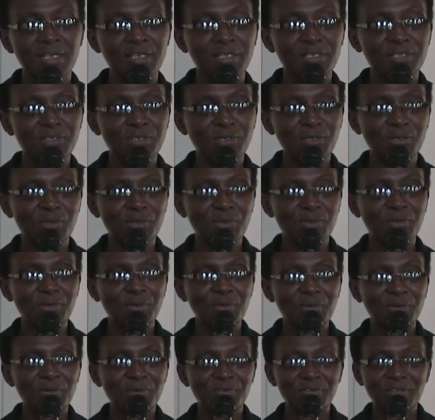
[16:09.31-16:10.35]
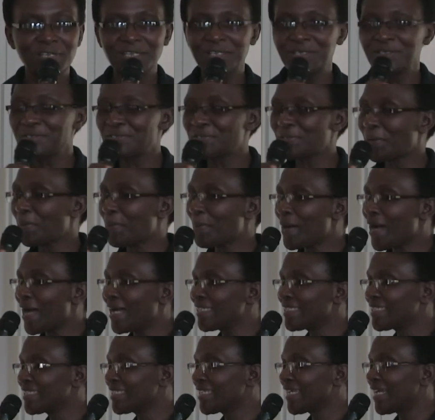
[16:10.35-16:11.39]
So, thank you so
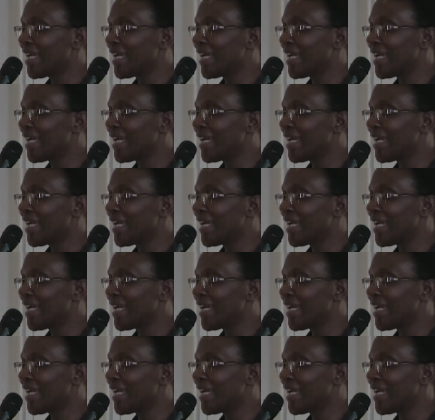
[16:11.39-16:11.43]
much.